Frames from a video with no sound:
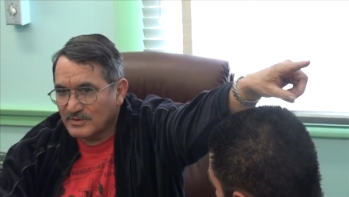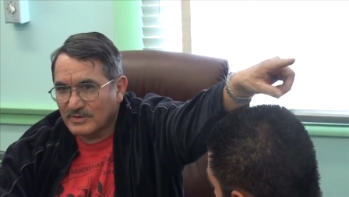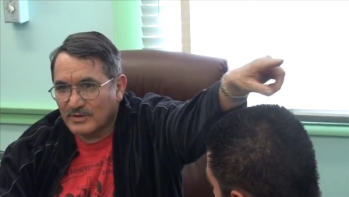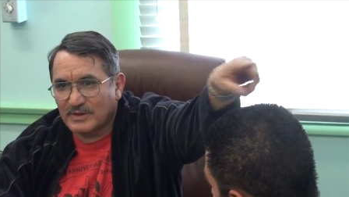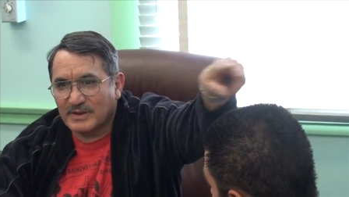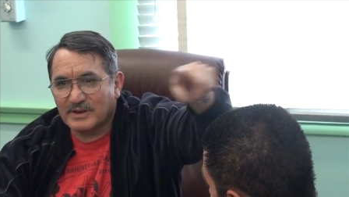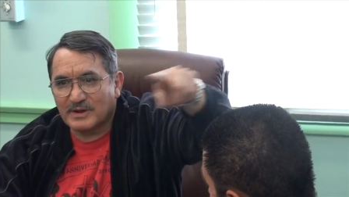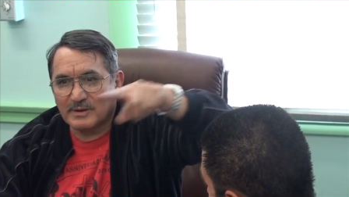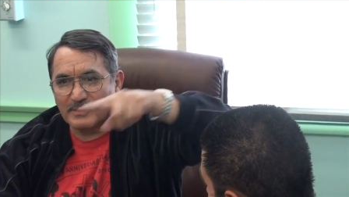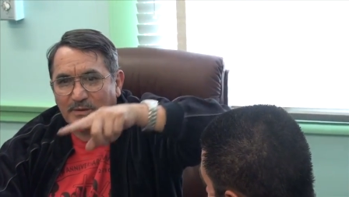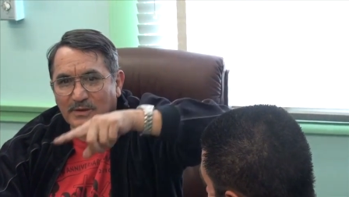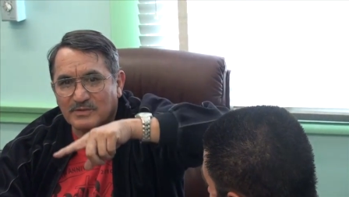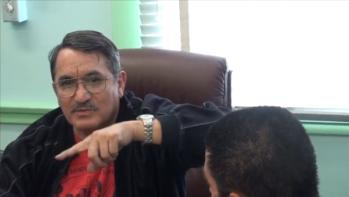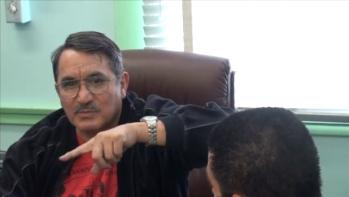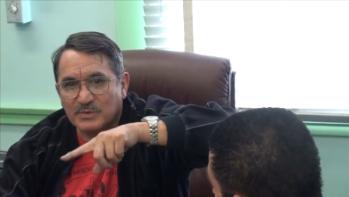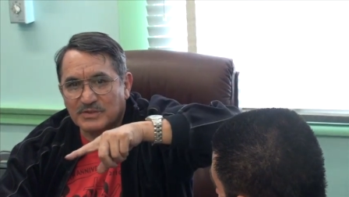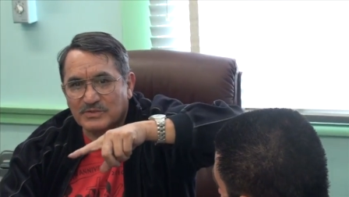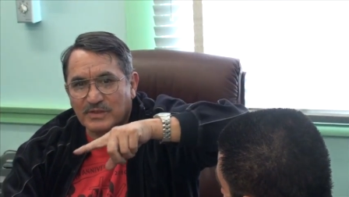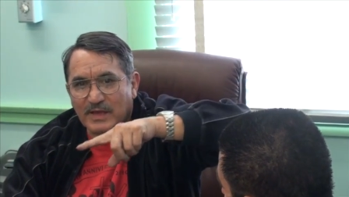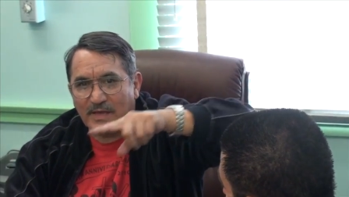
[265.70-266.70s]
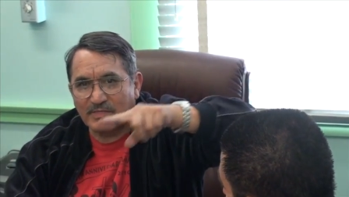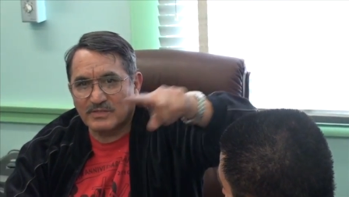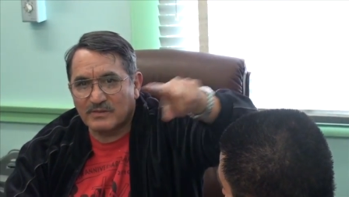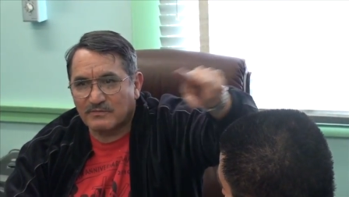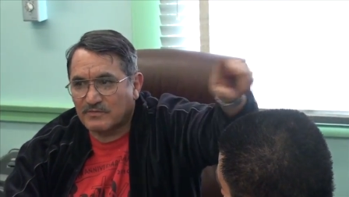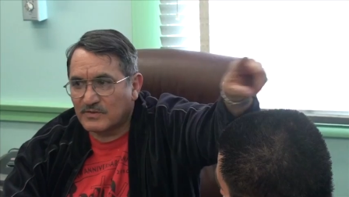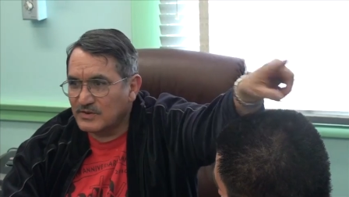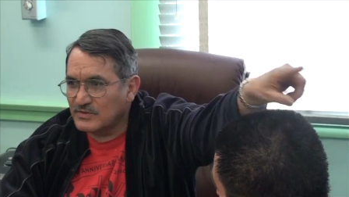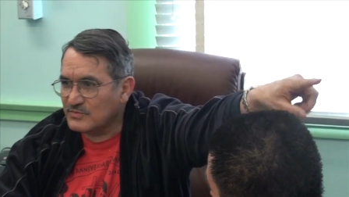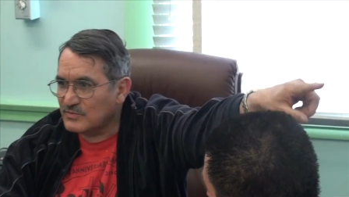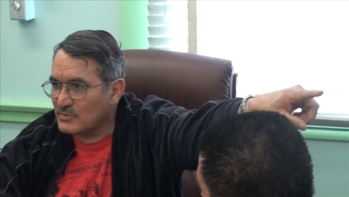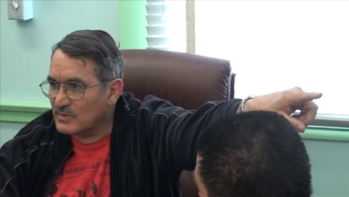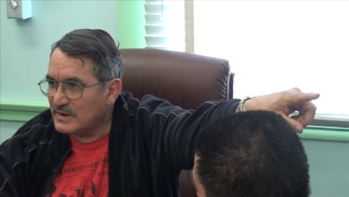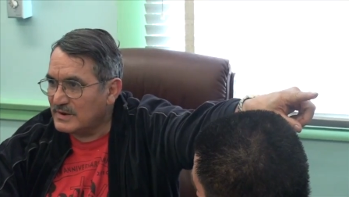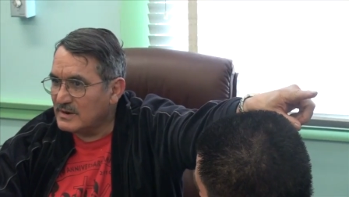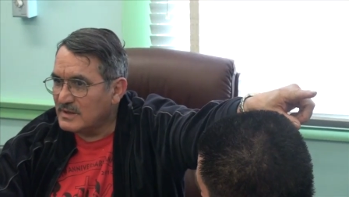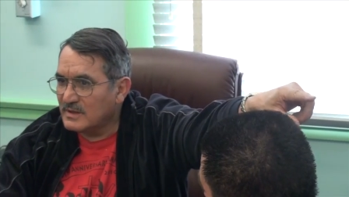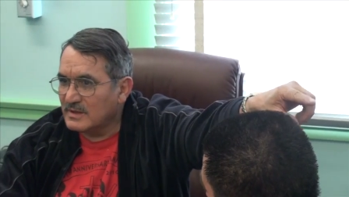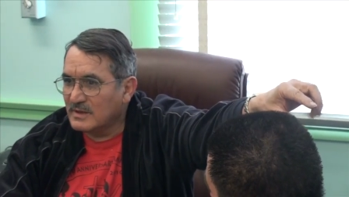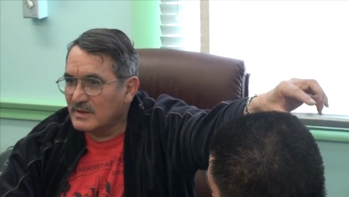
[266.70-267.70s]
to here. Because we had the first
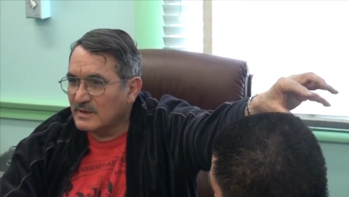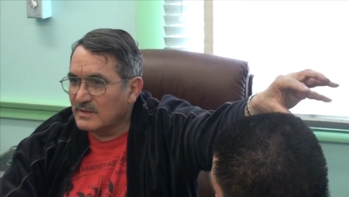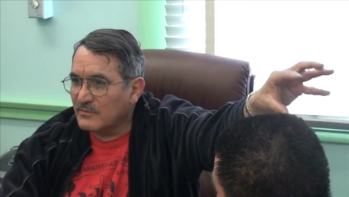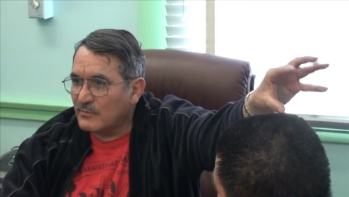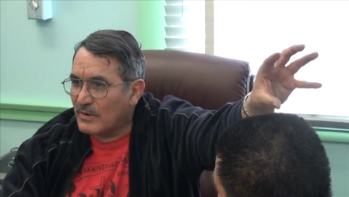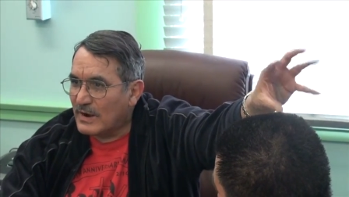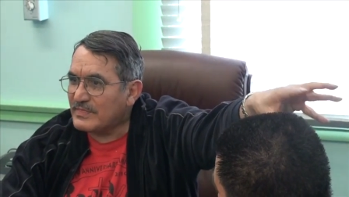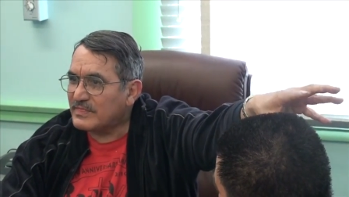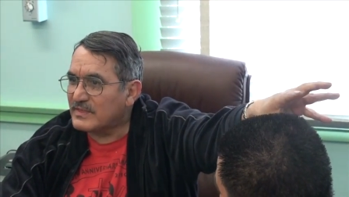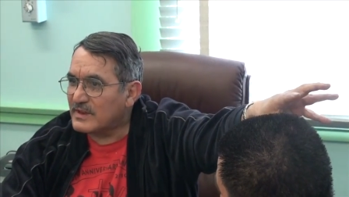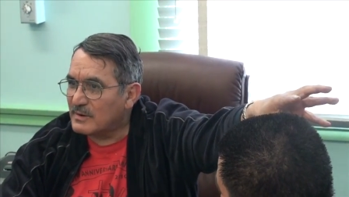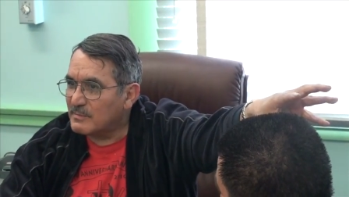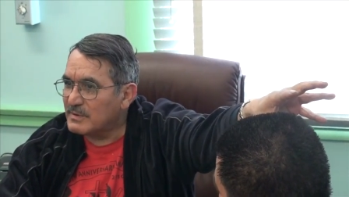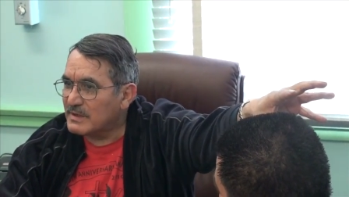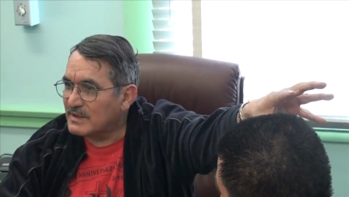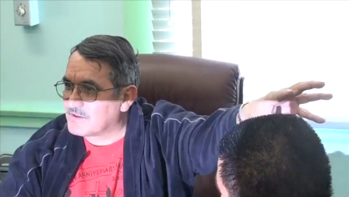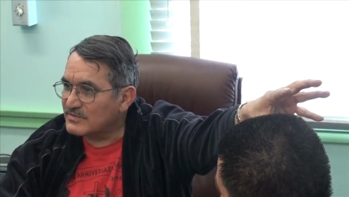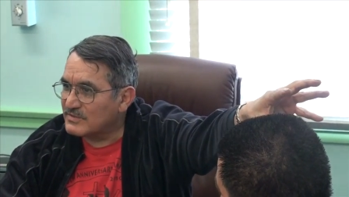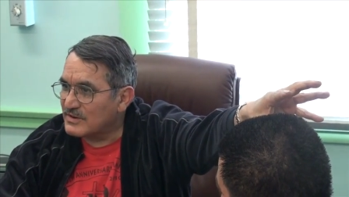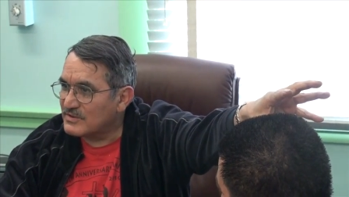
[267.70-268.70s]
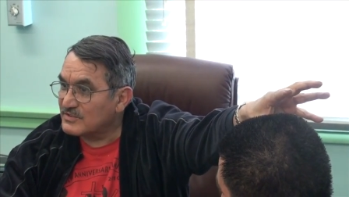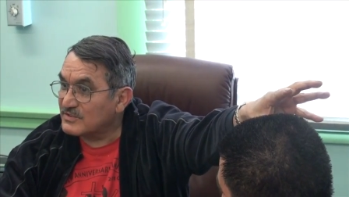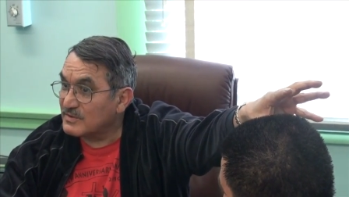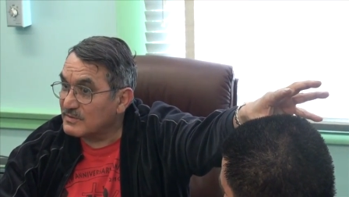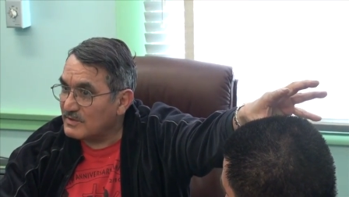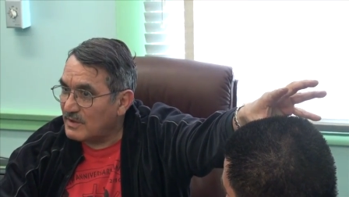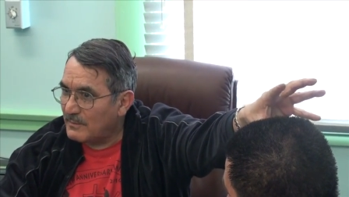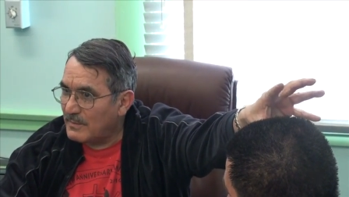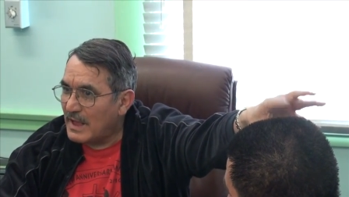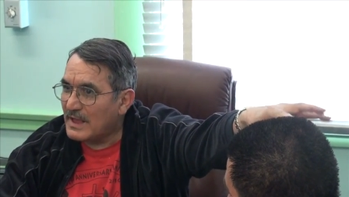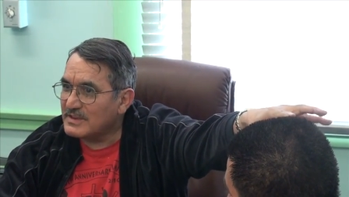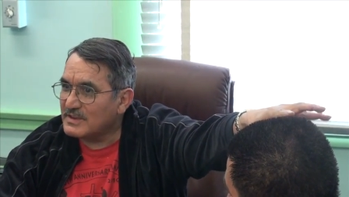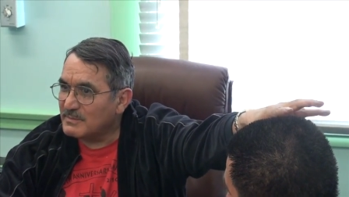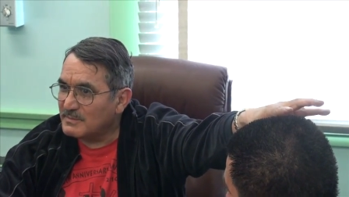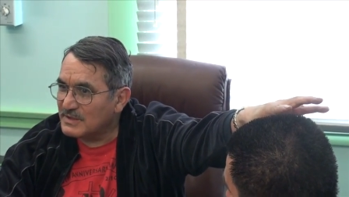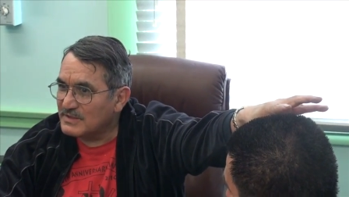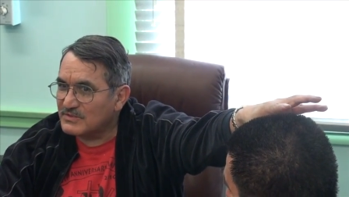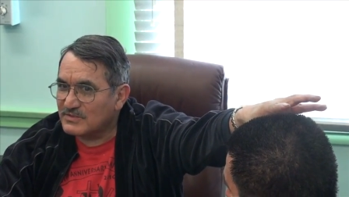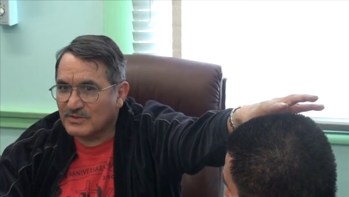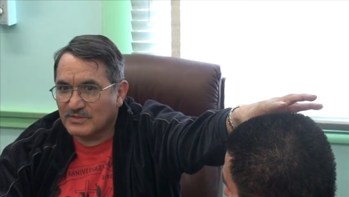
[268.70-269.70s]
one right there because there's the
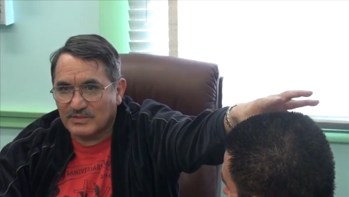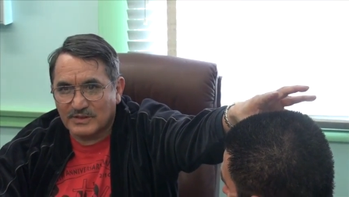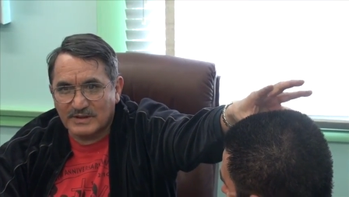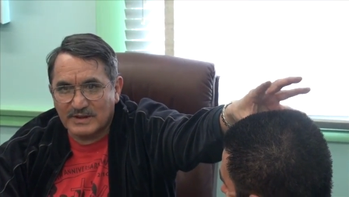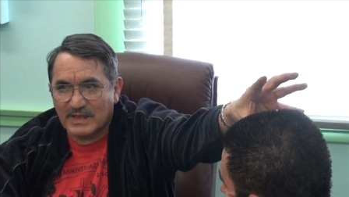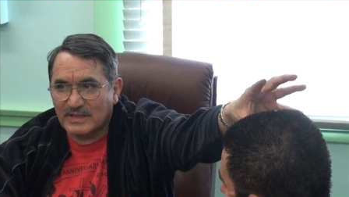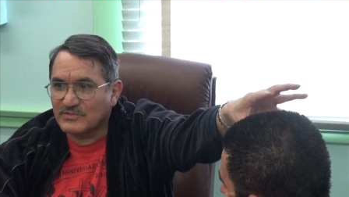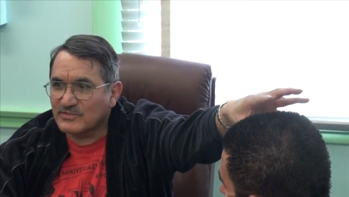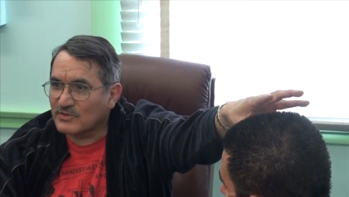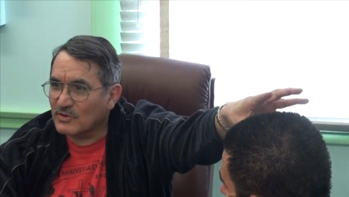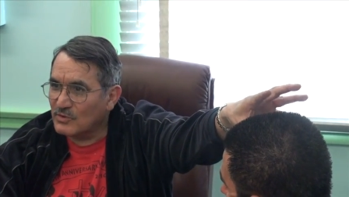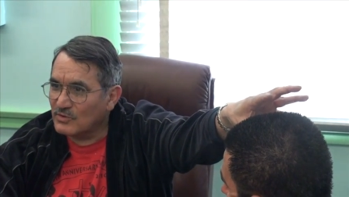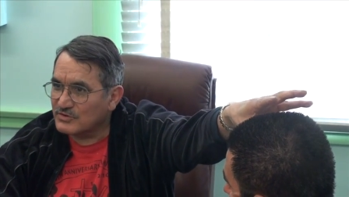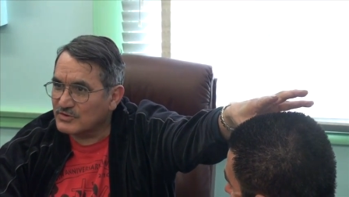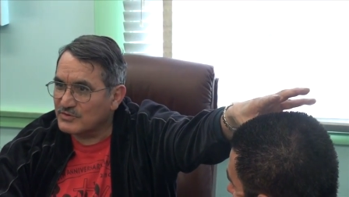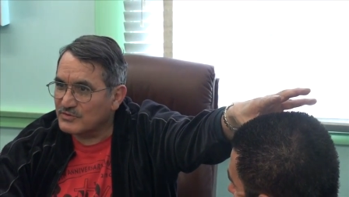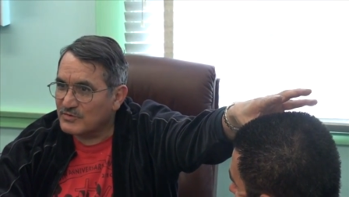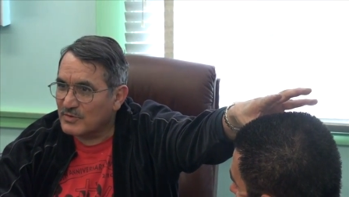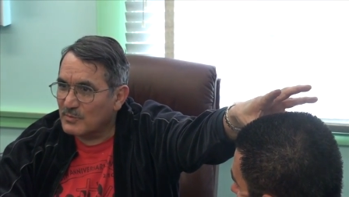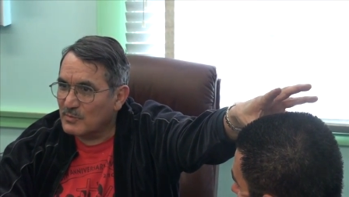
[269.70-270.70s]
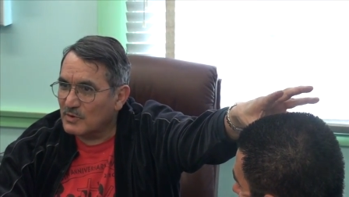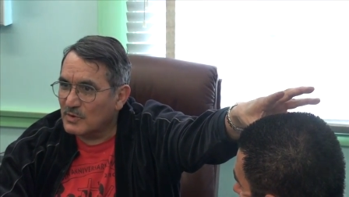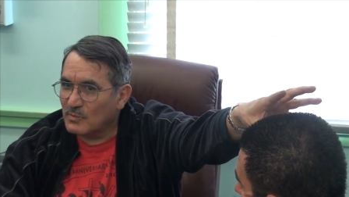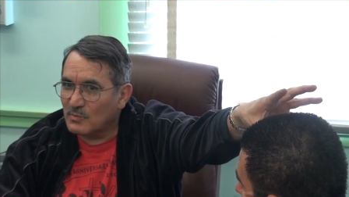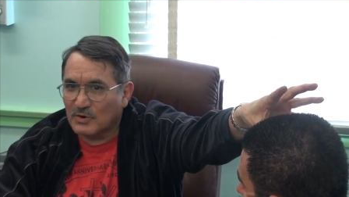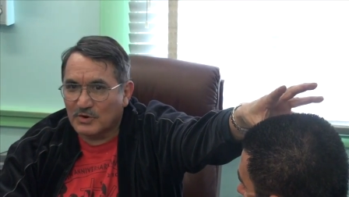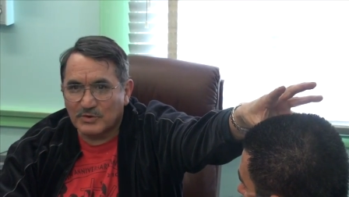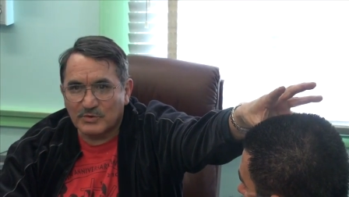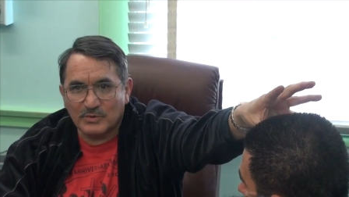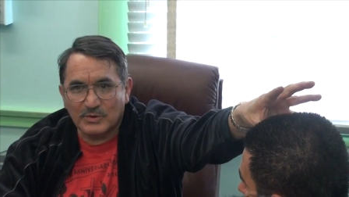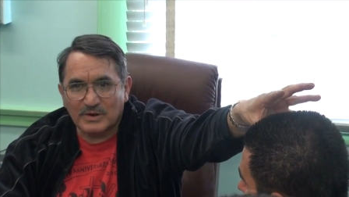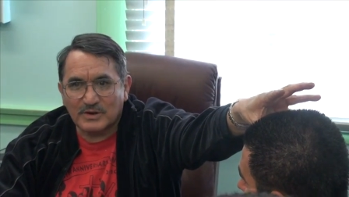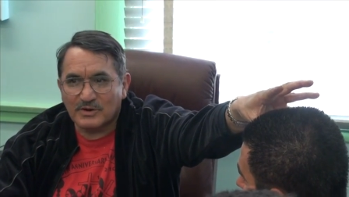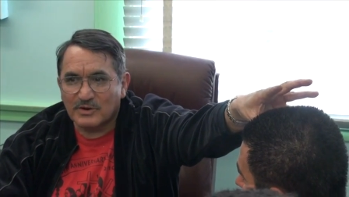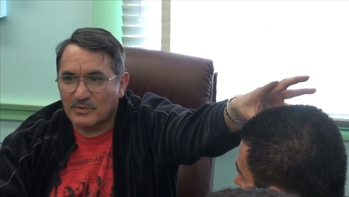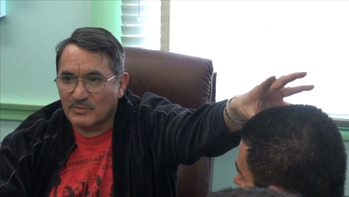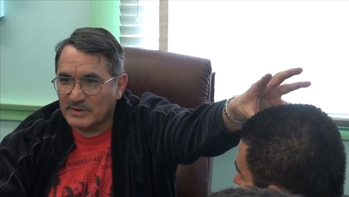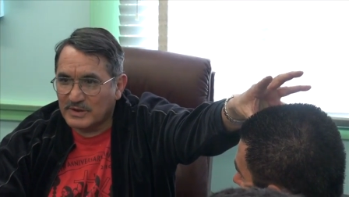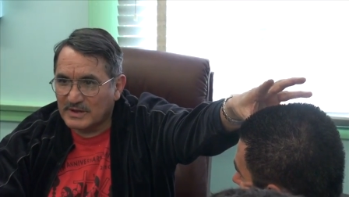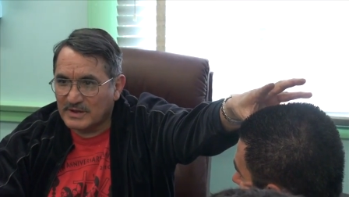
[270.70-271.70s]
monuments to the dead soldiers from World War Two in
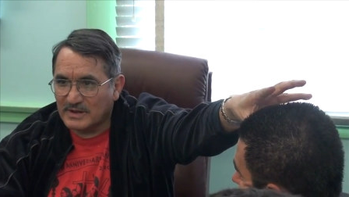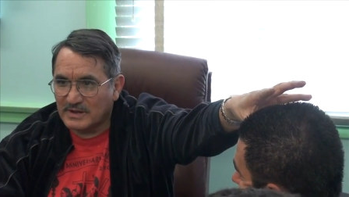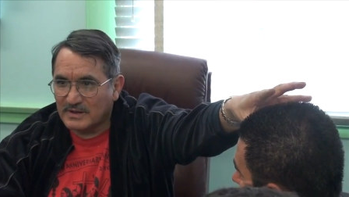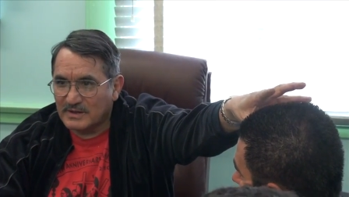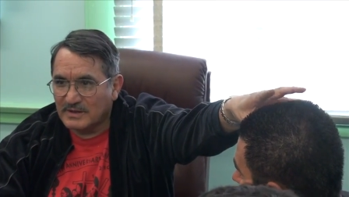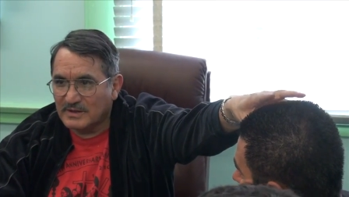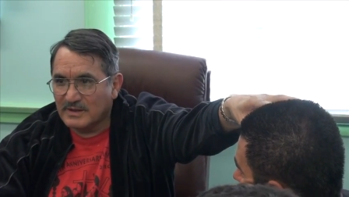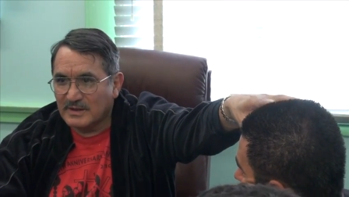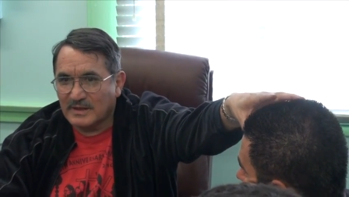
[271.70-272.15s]
Korea,